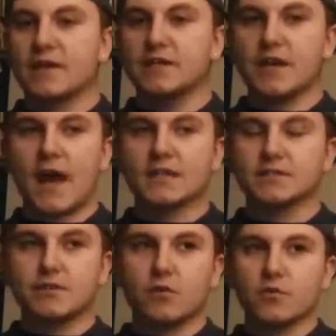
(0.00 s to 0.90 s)
He
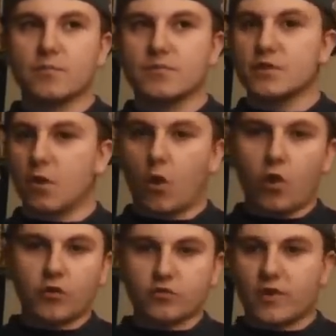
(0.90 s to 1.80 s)
has, all
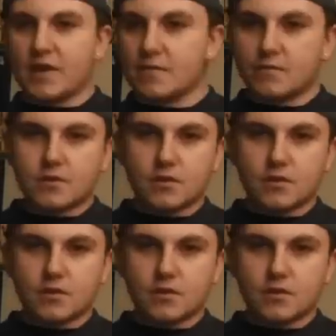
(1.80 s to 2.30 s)
the great,